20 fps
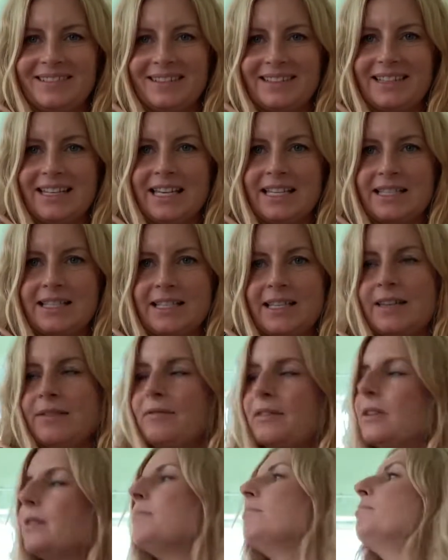It's
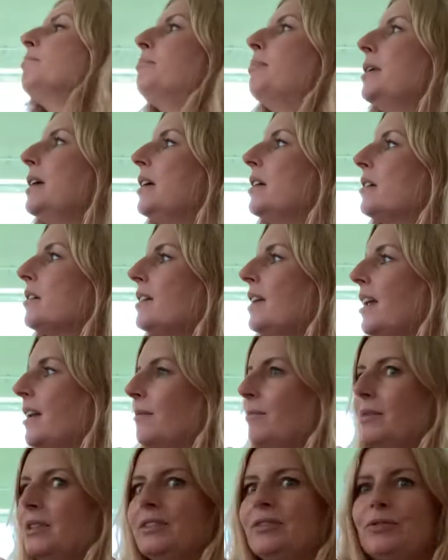even bigger
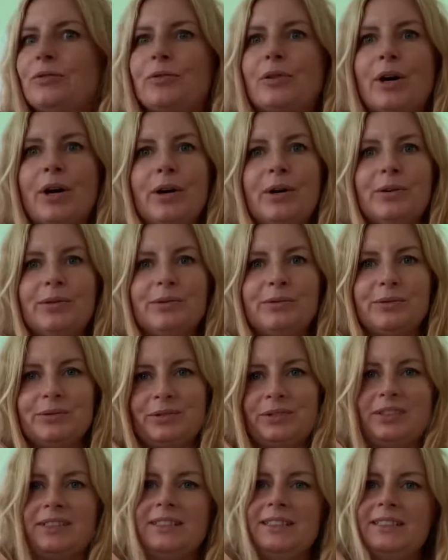than Miss
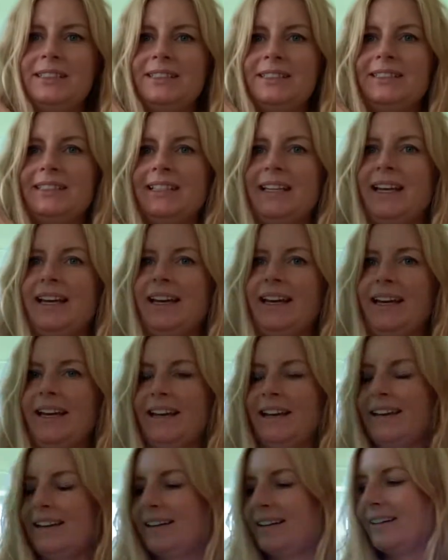Rose, this egg.